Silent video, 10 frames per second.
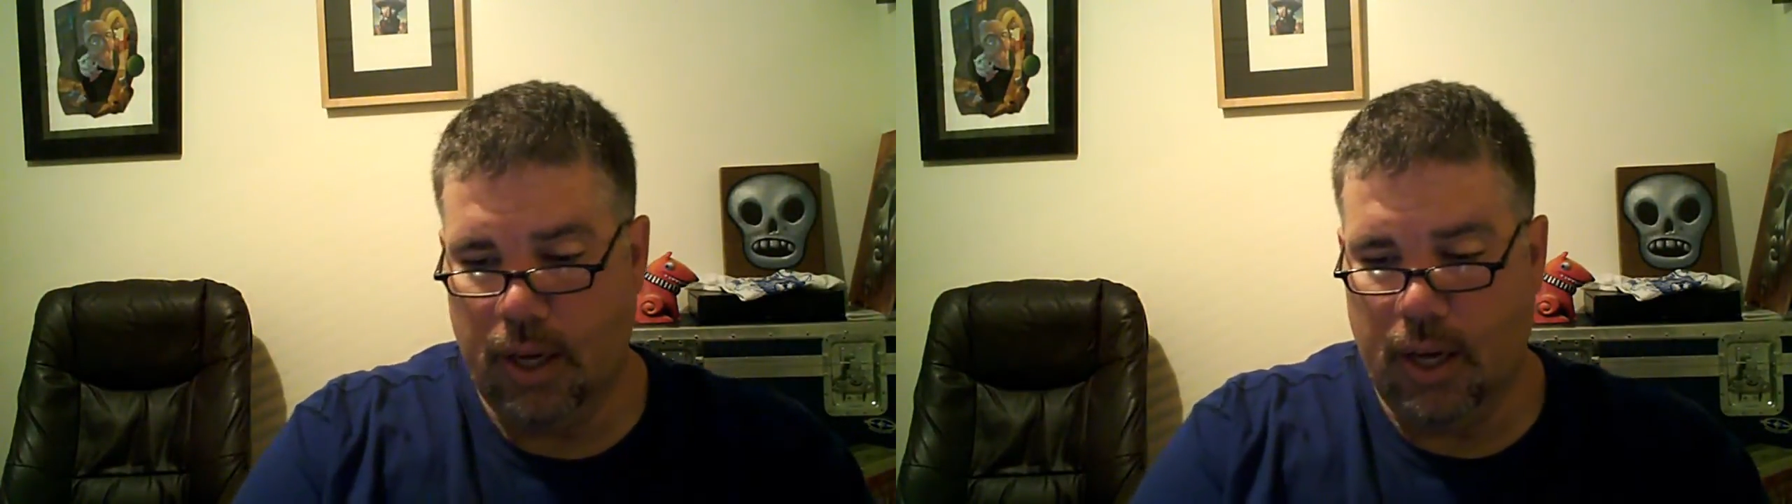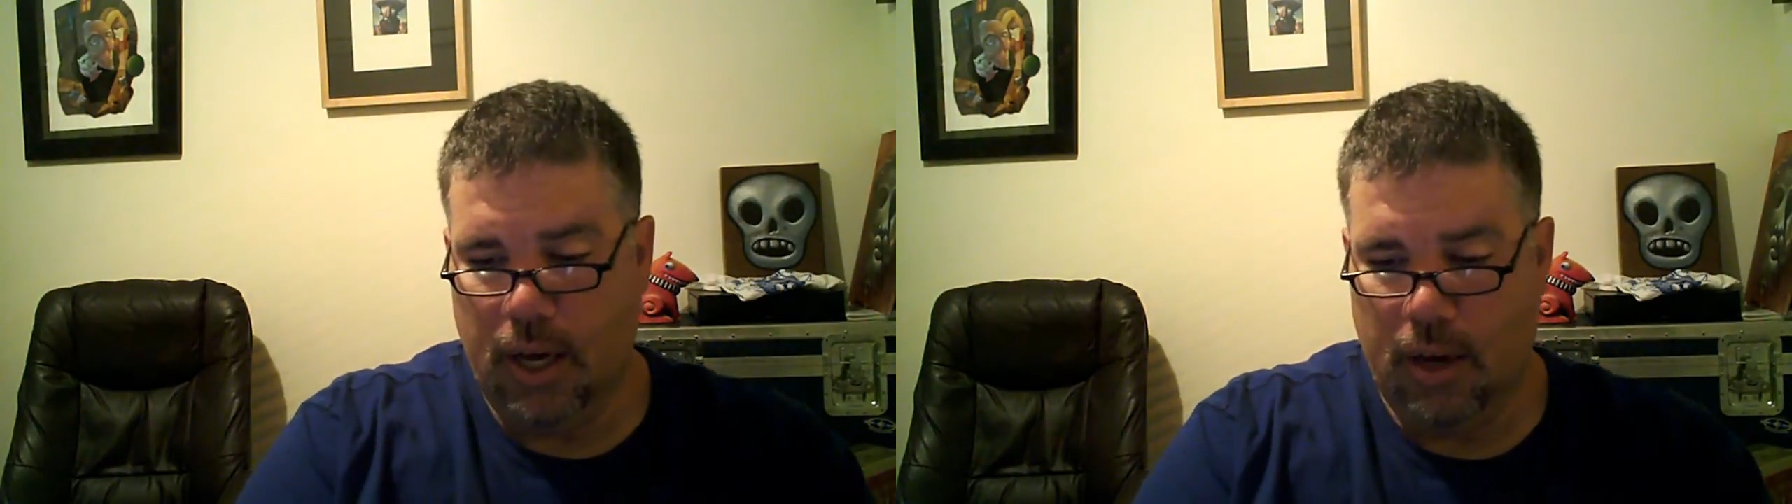
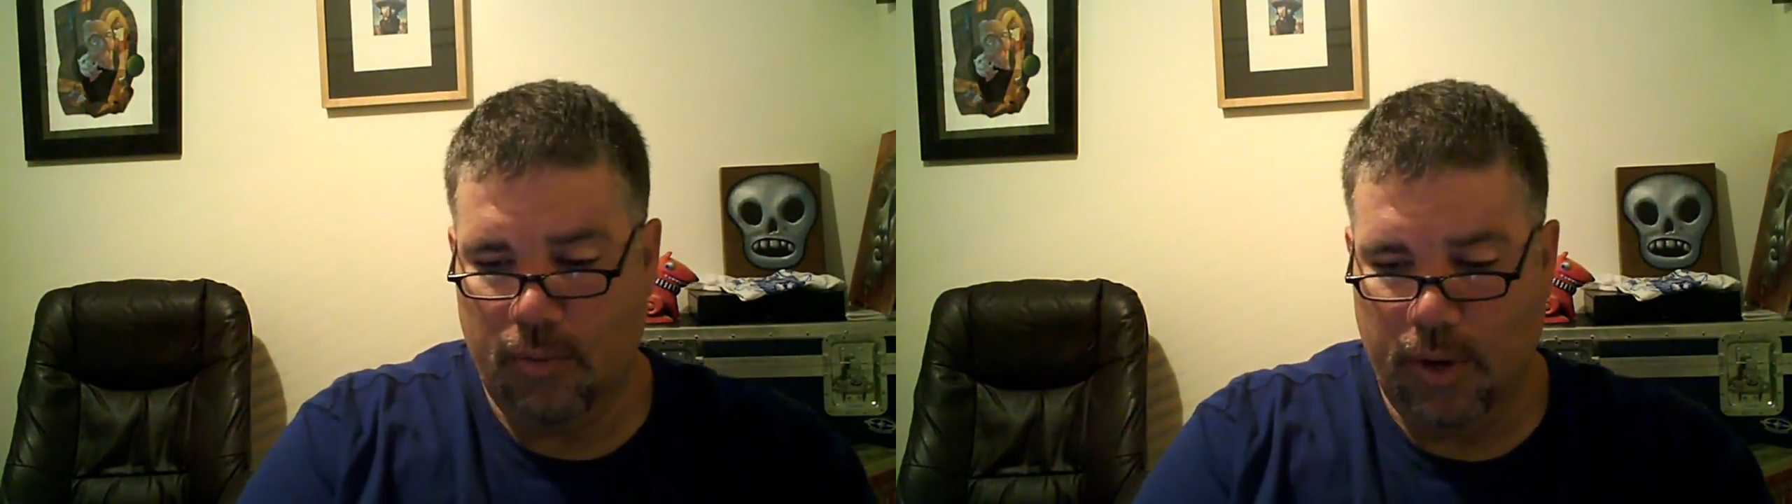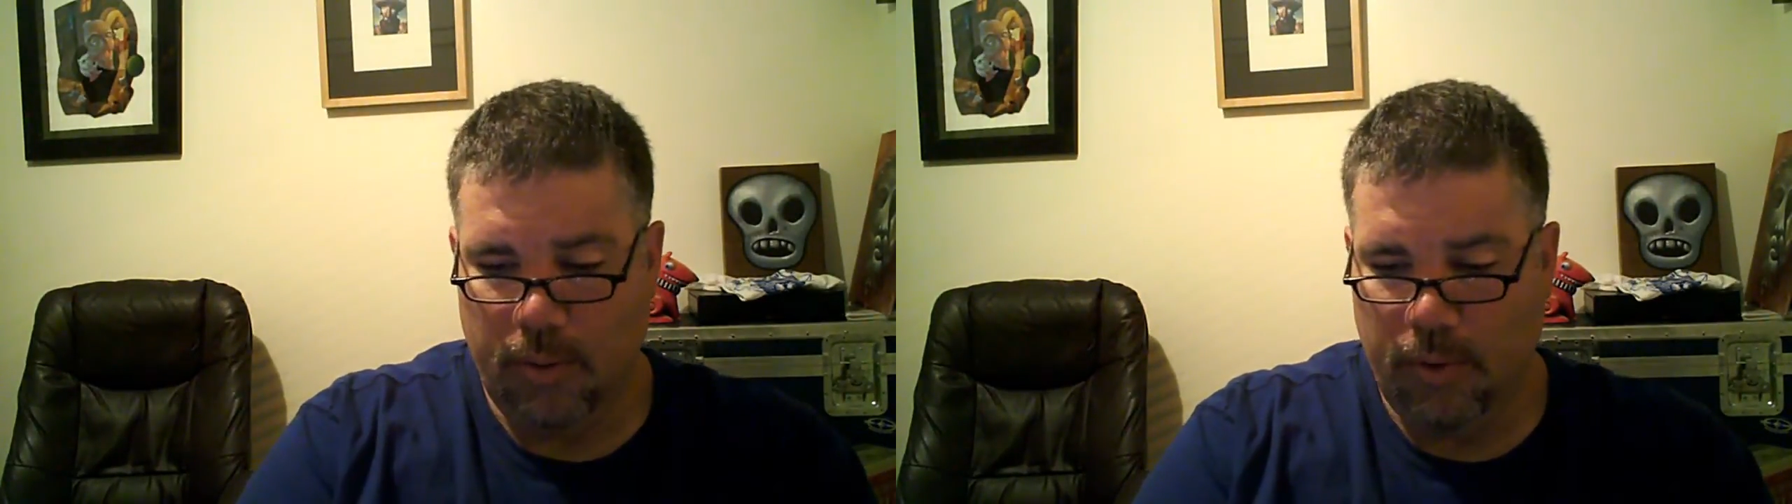um,
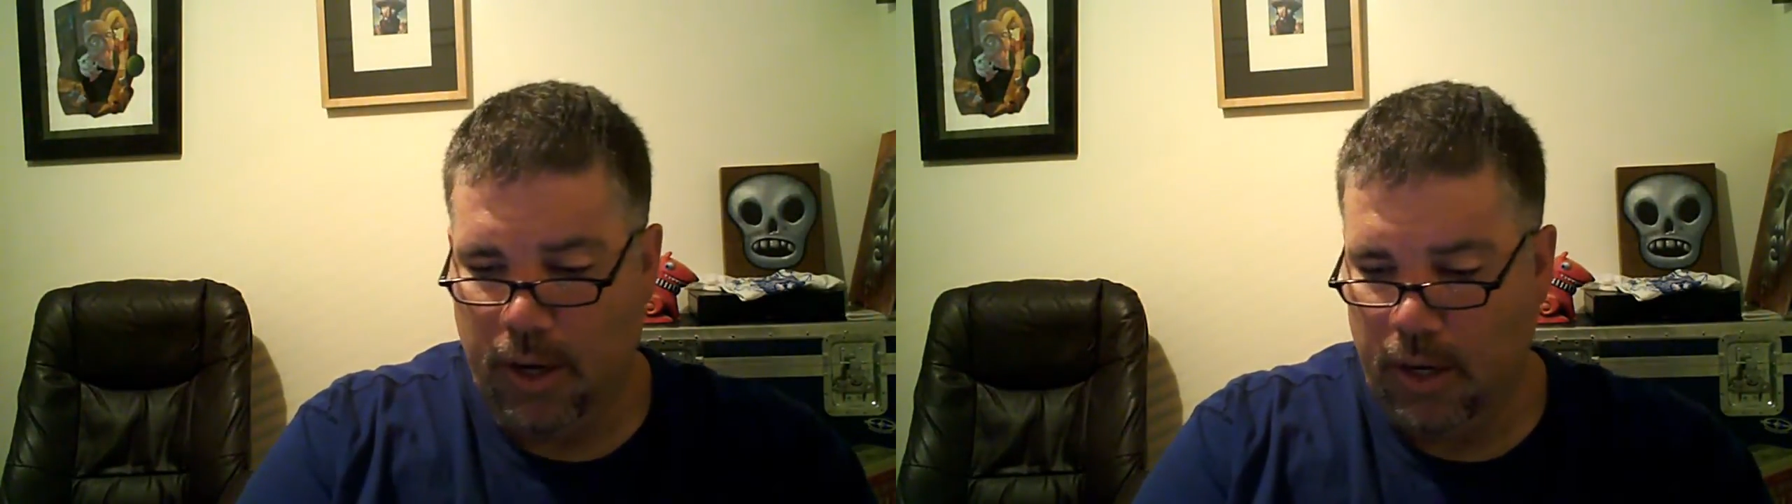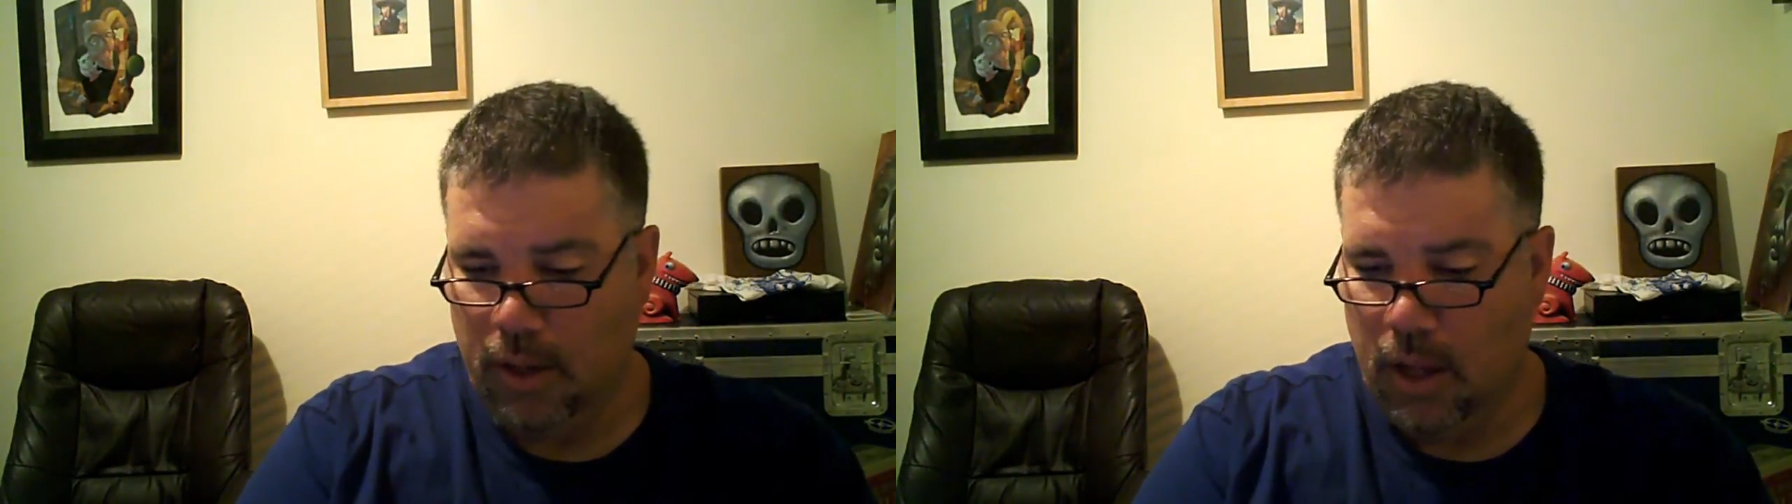when I'm ready
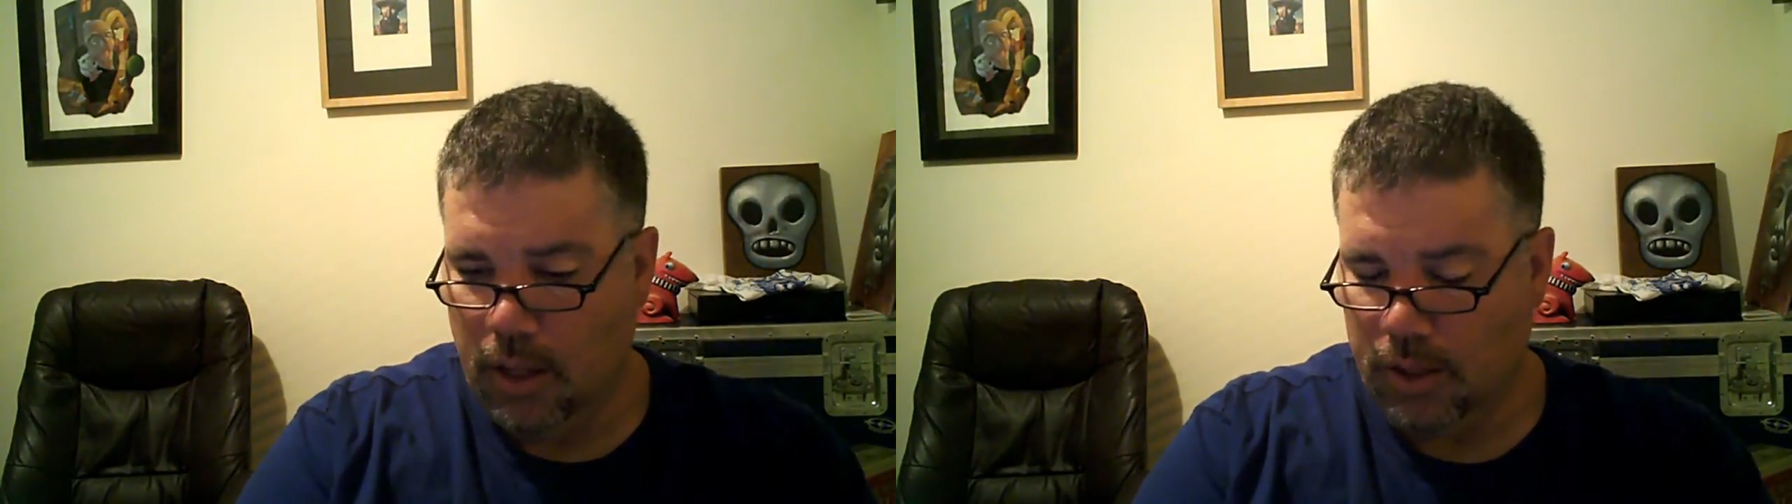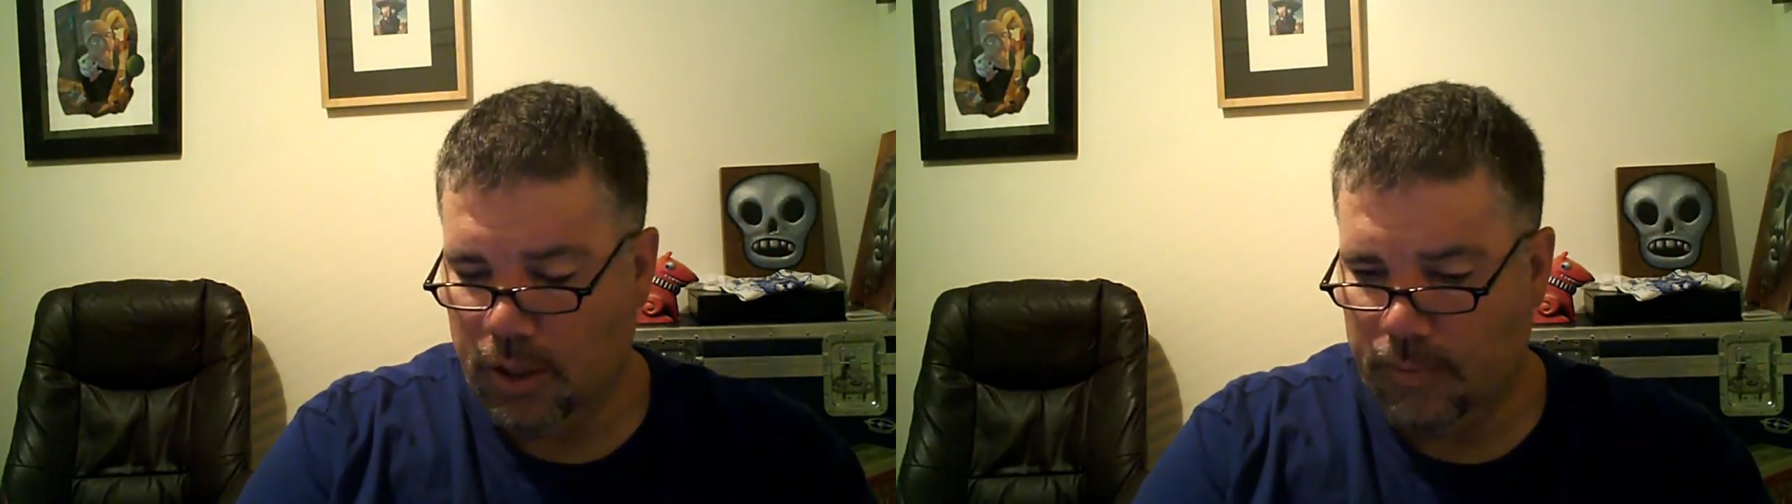to
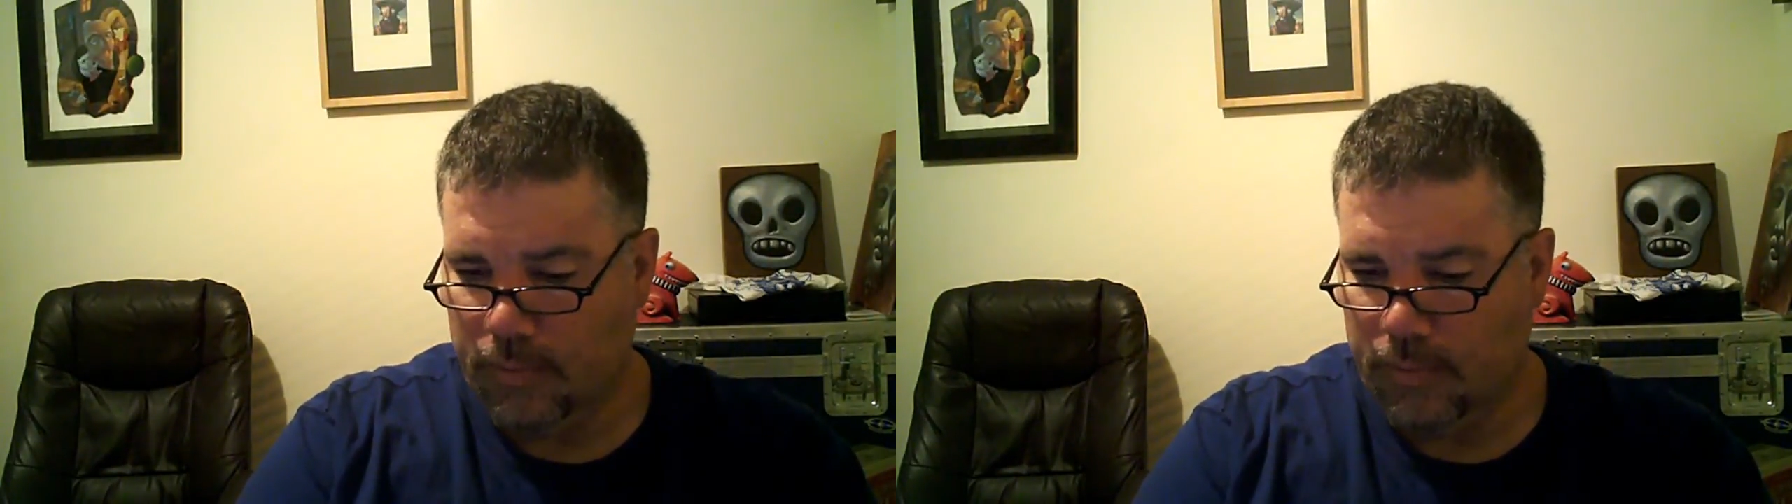launch it.